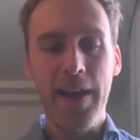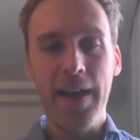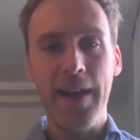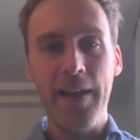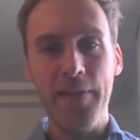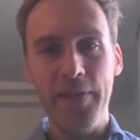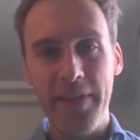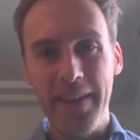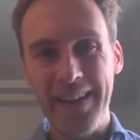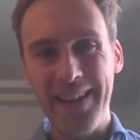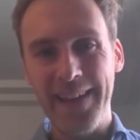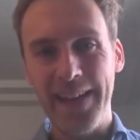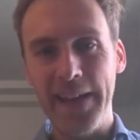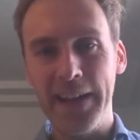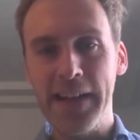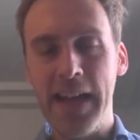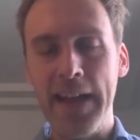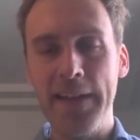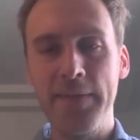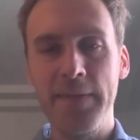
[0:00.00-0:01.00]
And there
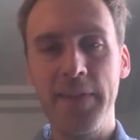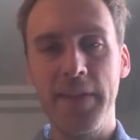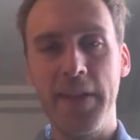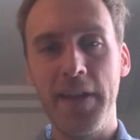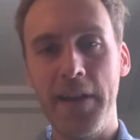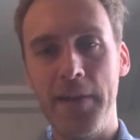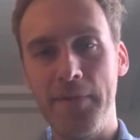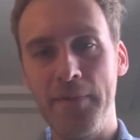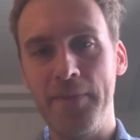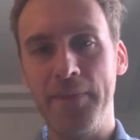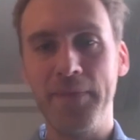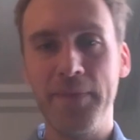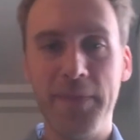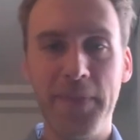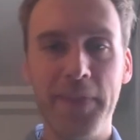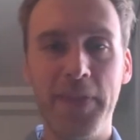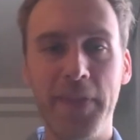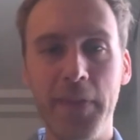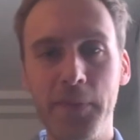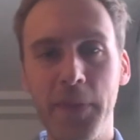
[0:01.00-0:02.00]
again,
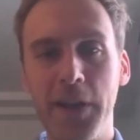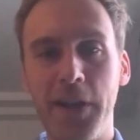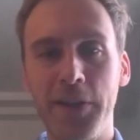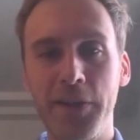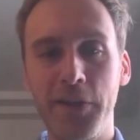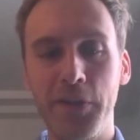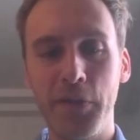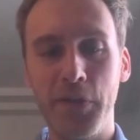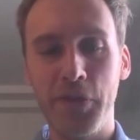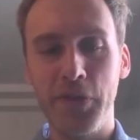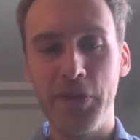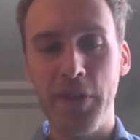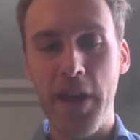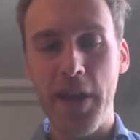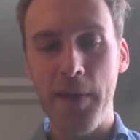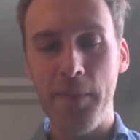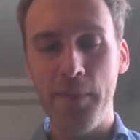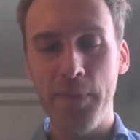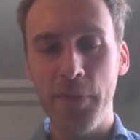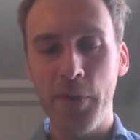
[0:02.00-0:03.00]
similar
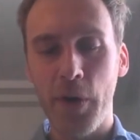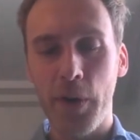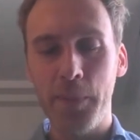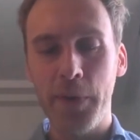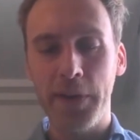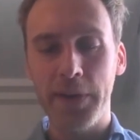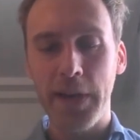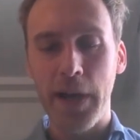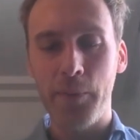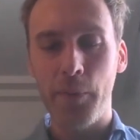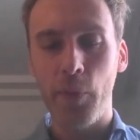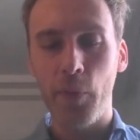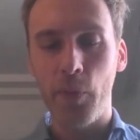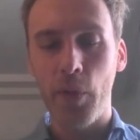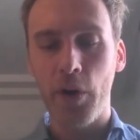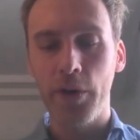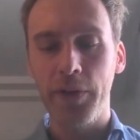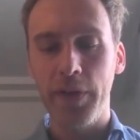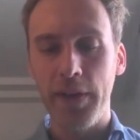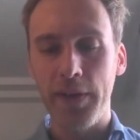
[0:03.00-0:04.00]
to topic number
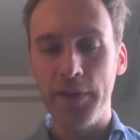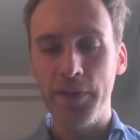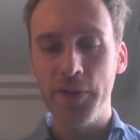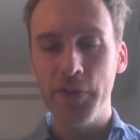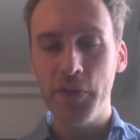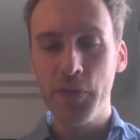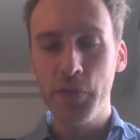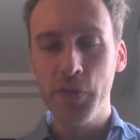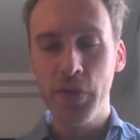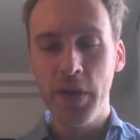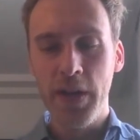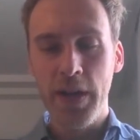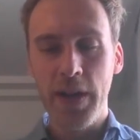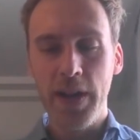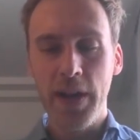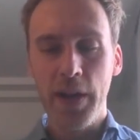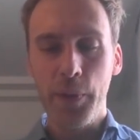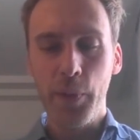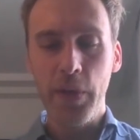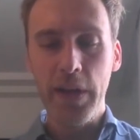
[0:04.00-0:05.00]
one and two,
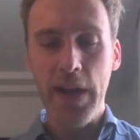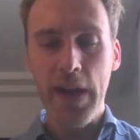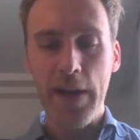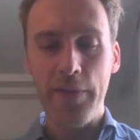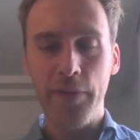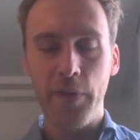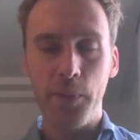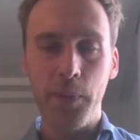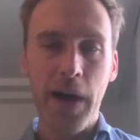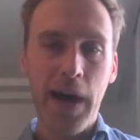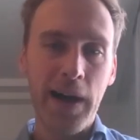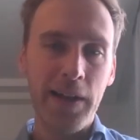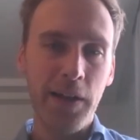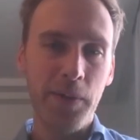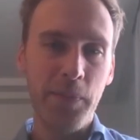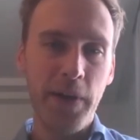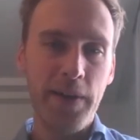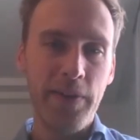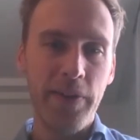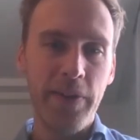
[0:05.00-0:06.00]
we have a
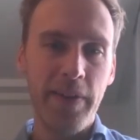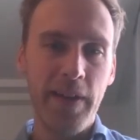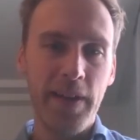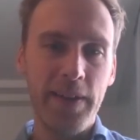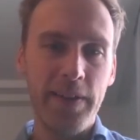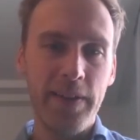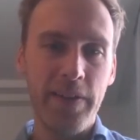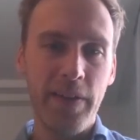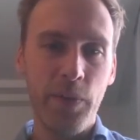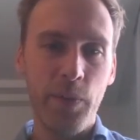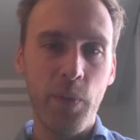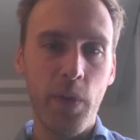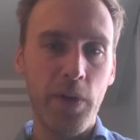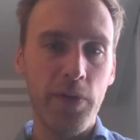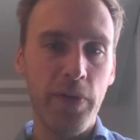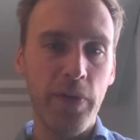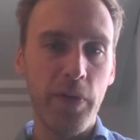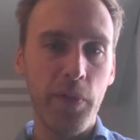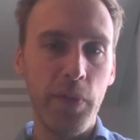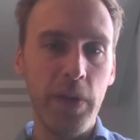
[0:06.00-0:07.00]
parliament that
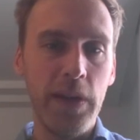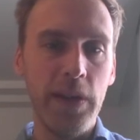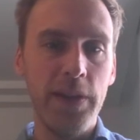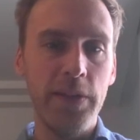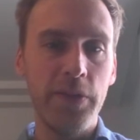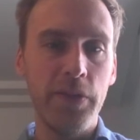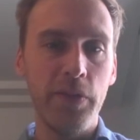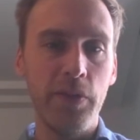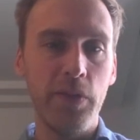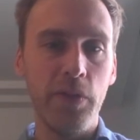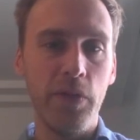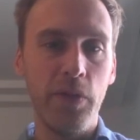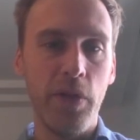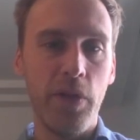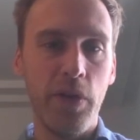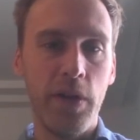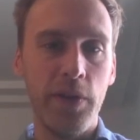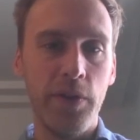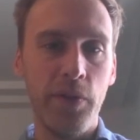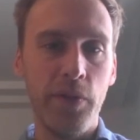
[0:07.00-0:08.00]
wants really to
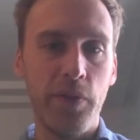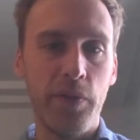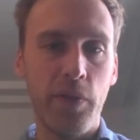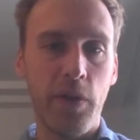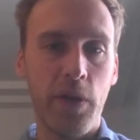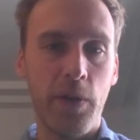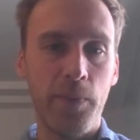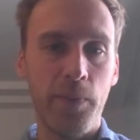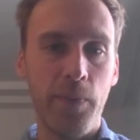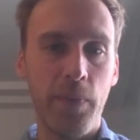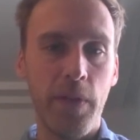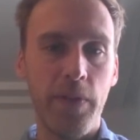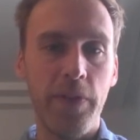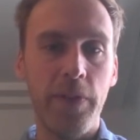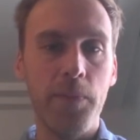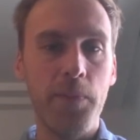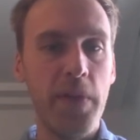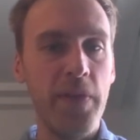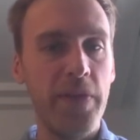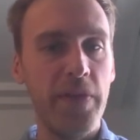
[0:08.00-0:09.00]
learn from
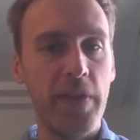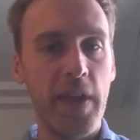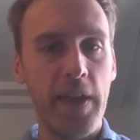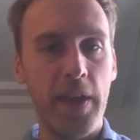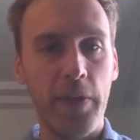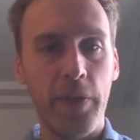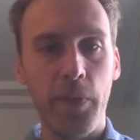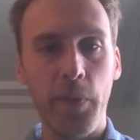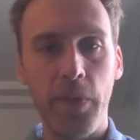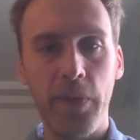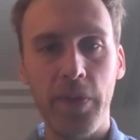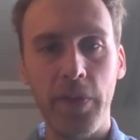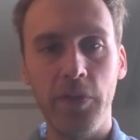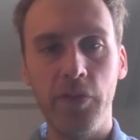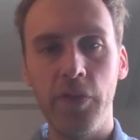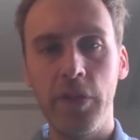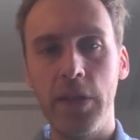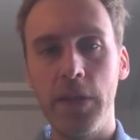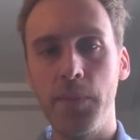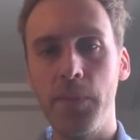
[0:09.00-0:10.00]
the mistakes with the
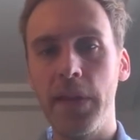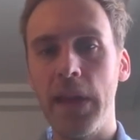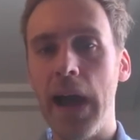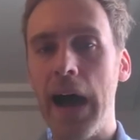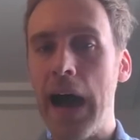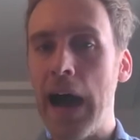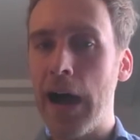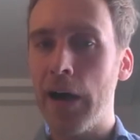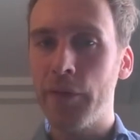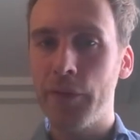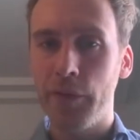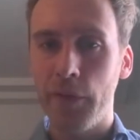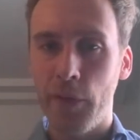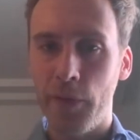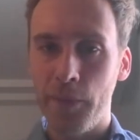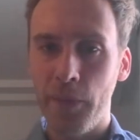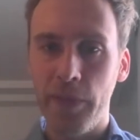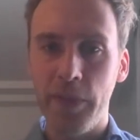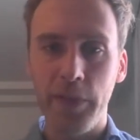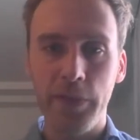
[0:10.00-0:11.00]
GDPR,
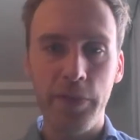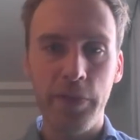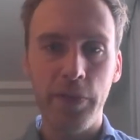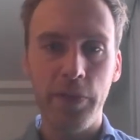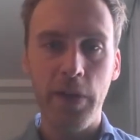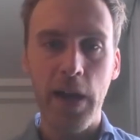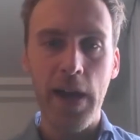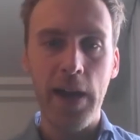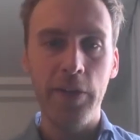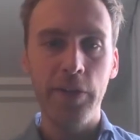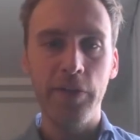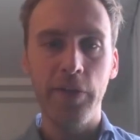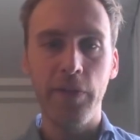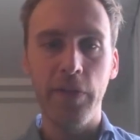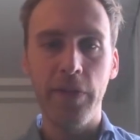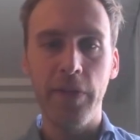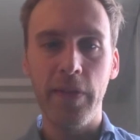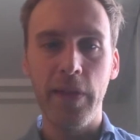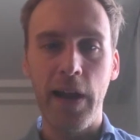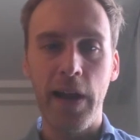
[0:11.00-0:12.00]
from
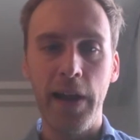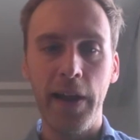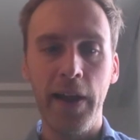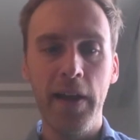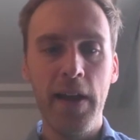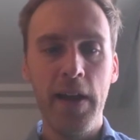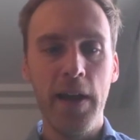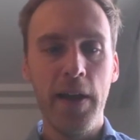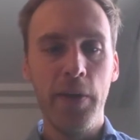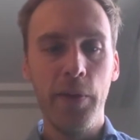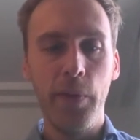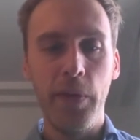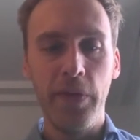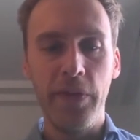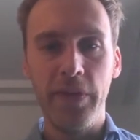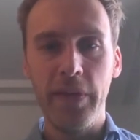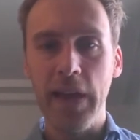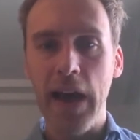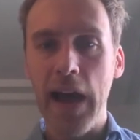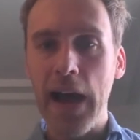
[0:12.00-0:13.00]
situations like
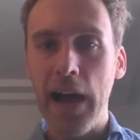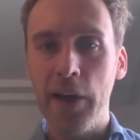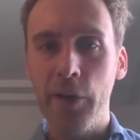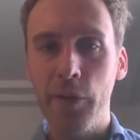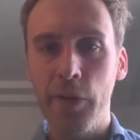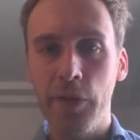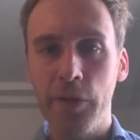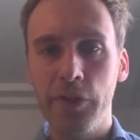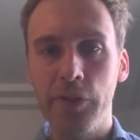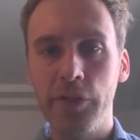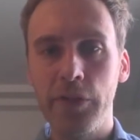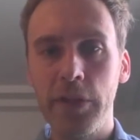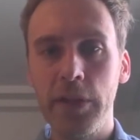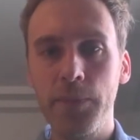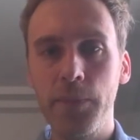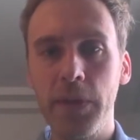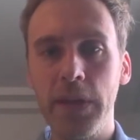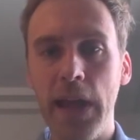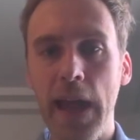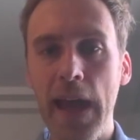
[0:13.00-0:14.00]
with the Irish
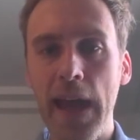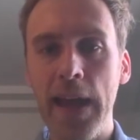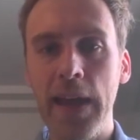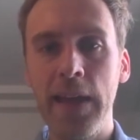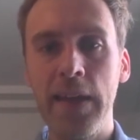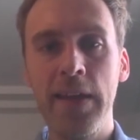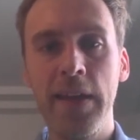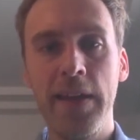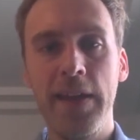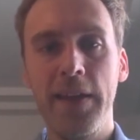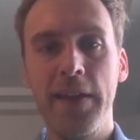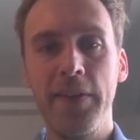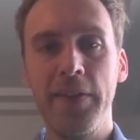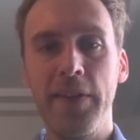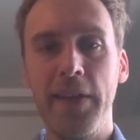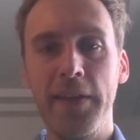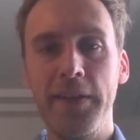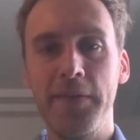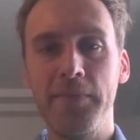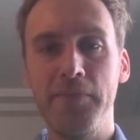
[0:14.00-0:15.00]
DPA
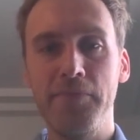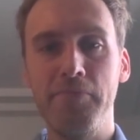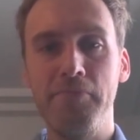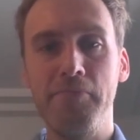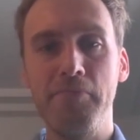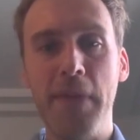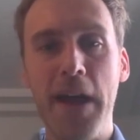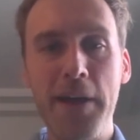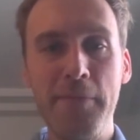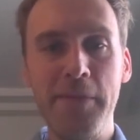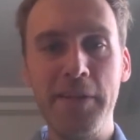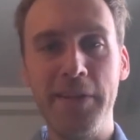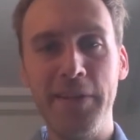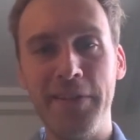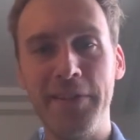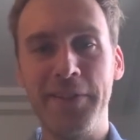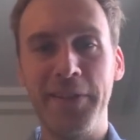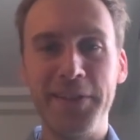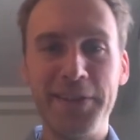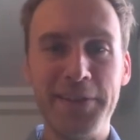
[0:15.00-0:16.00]
that maybe
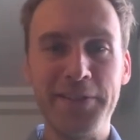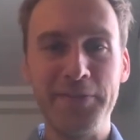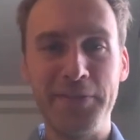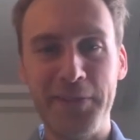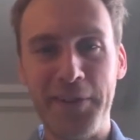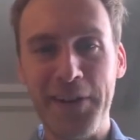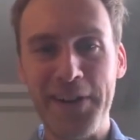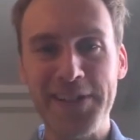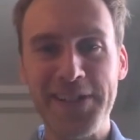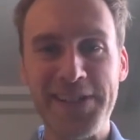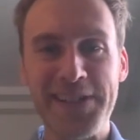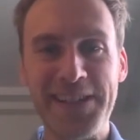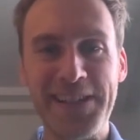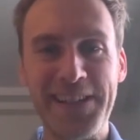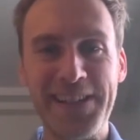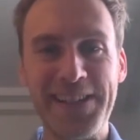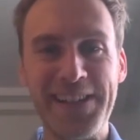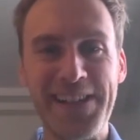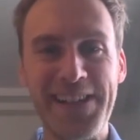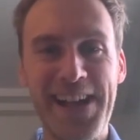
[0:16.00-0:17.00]
is not
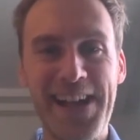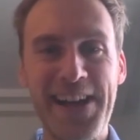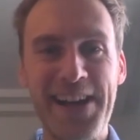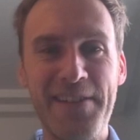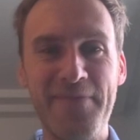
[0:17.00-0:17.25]
enforcing